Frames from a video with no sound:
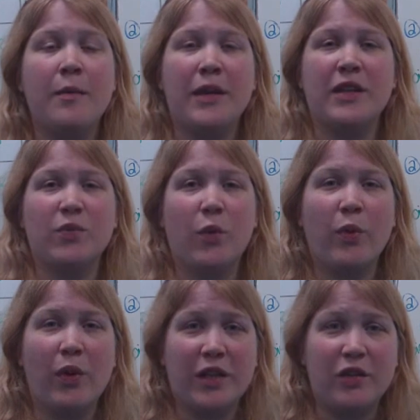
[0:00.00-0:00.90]
because what
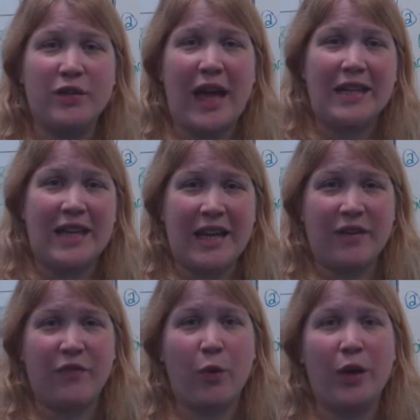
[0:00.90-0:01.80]
we want to use that
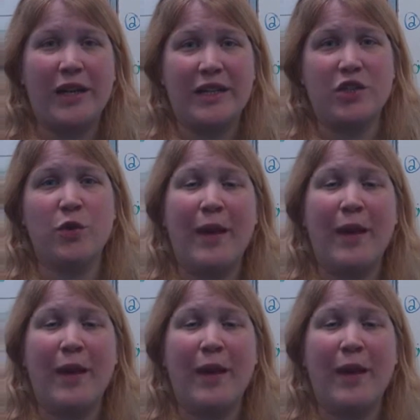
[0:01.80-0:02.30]
data for is